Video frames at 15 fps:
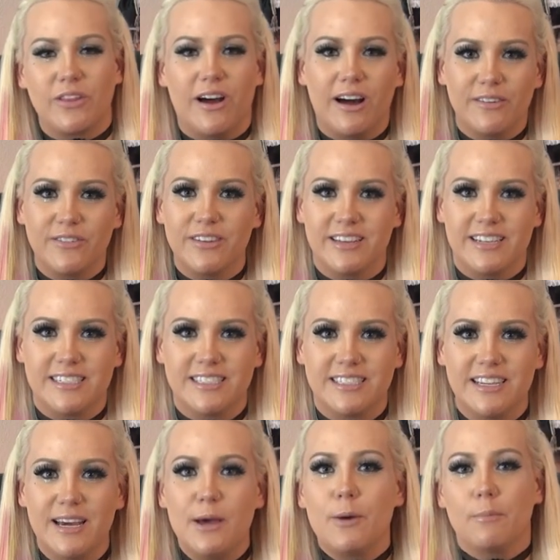the
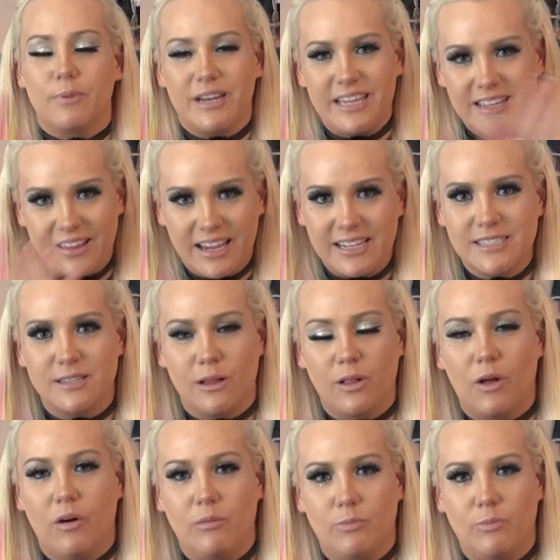Ovilus, but he likes the glow